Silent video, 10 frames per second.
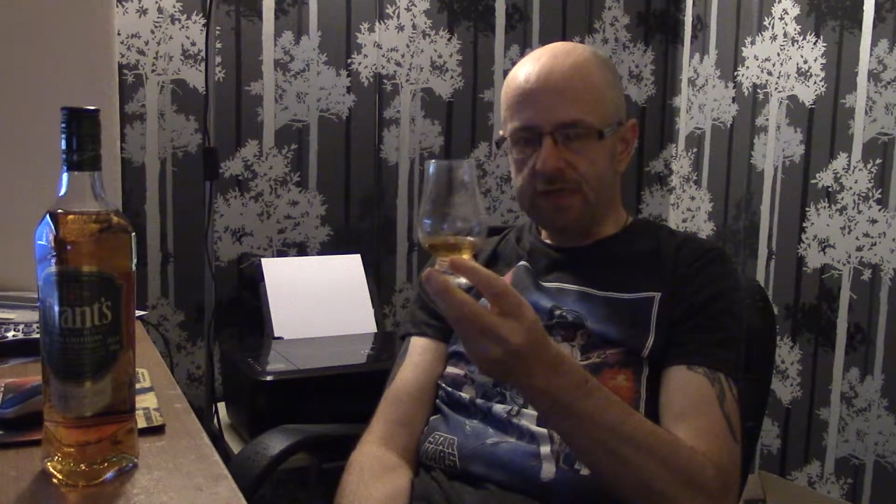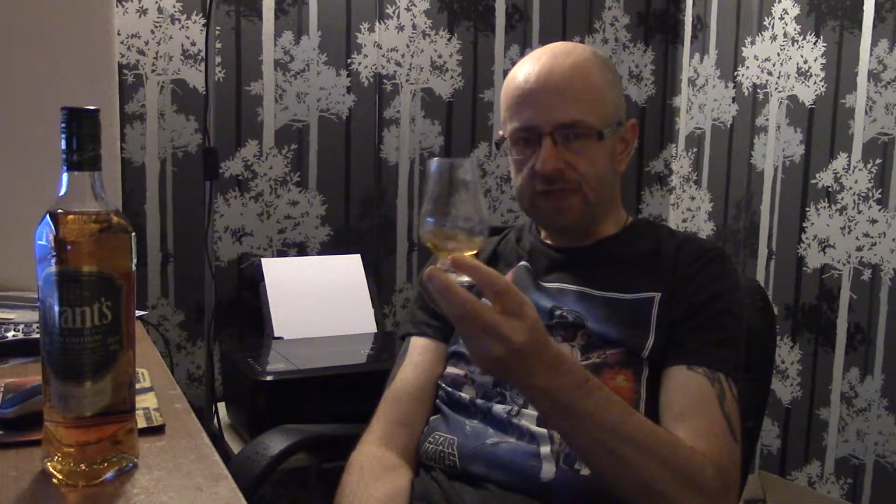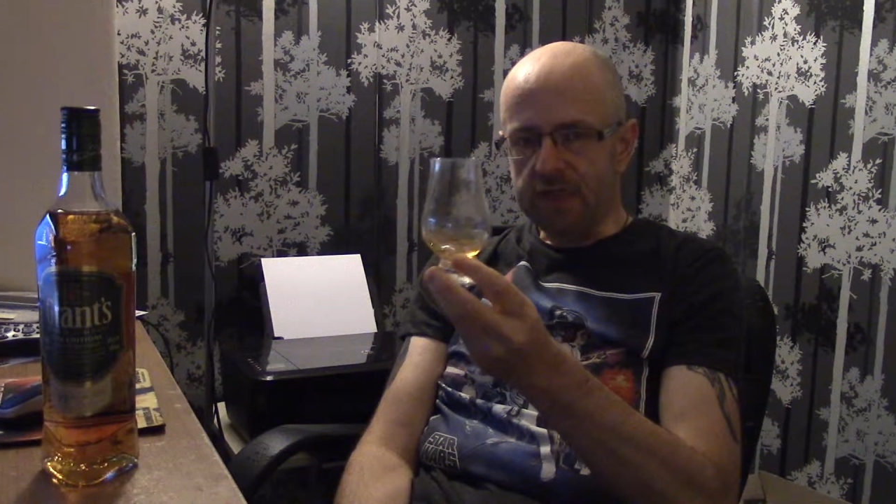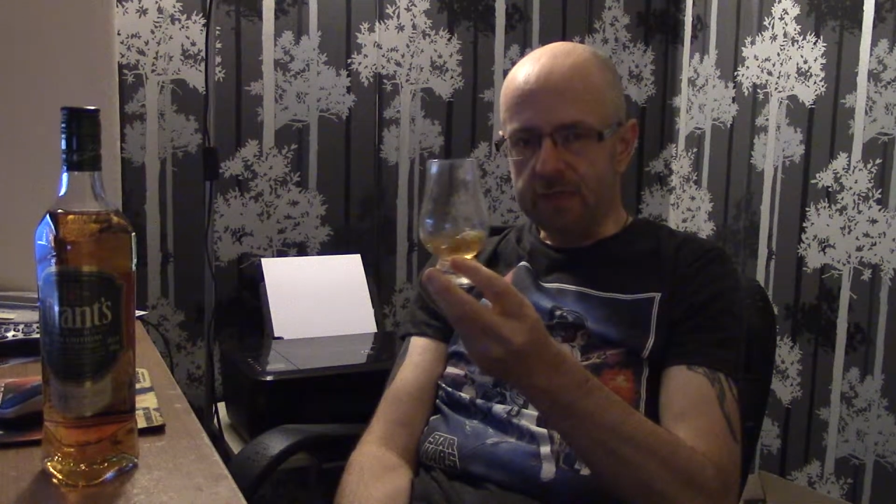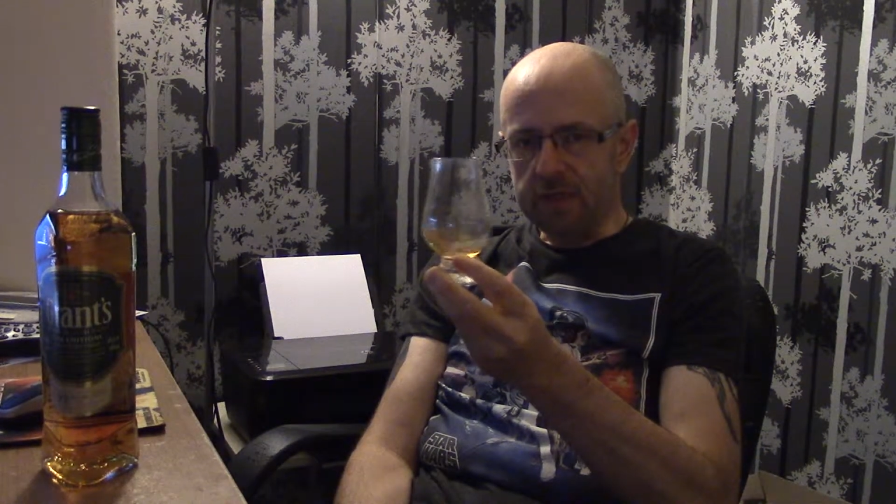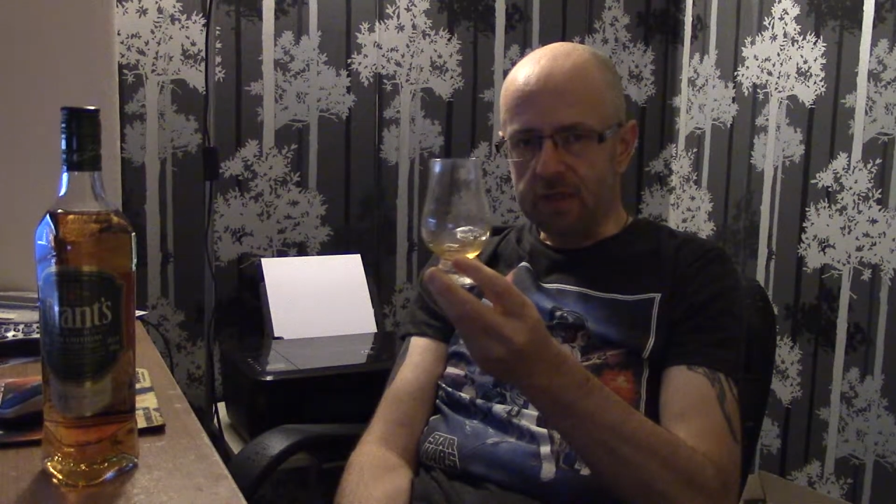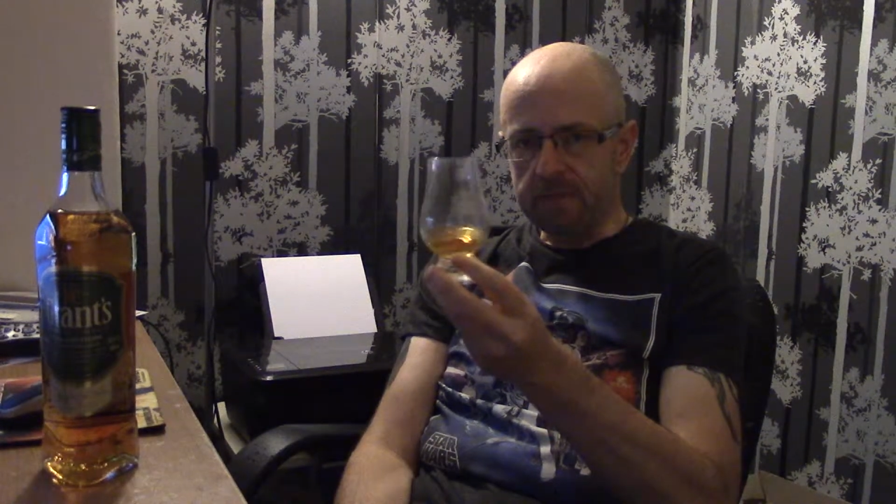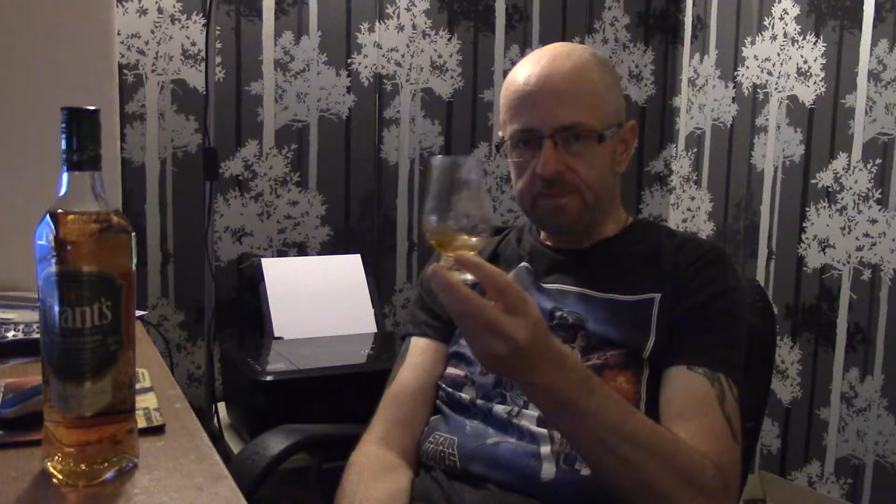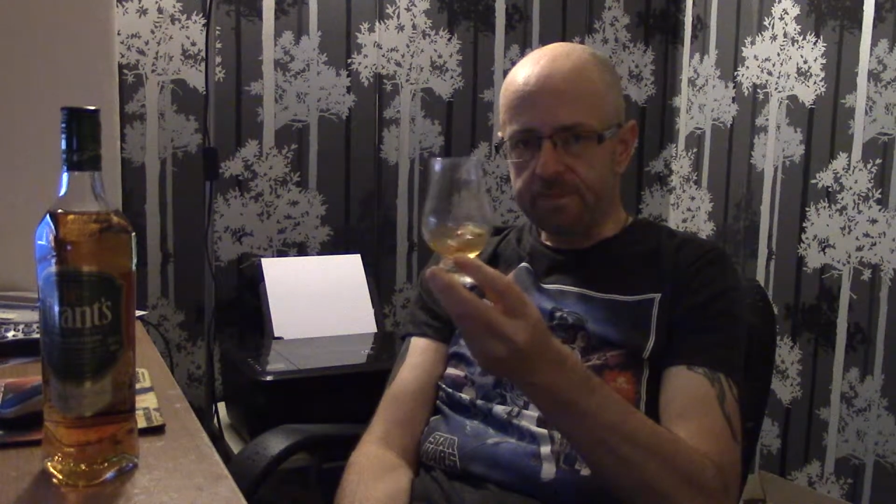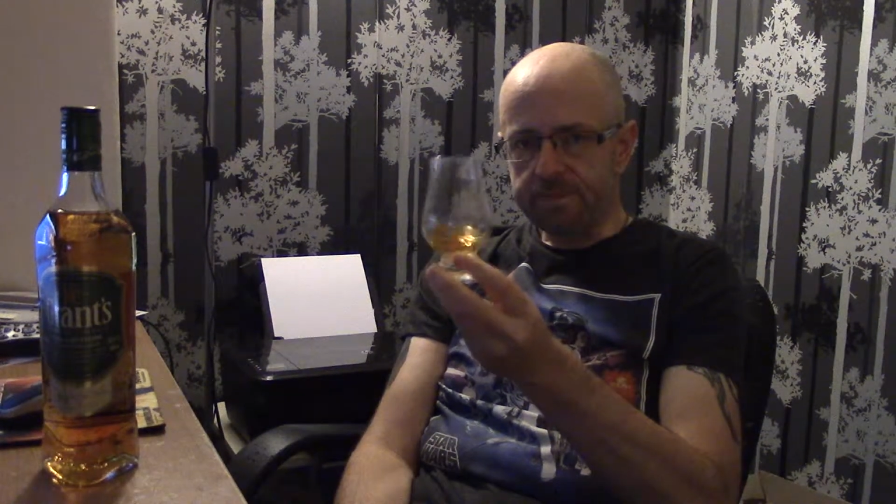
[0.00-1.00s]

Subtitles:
cinnamon.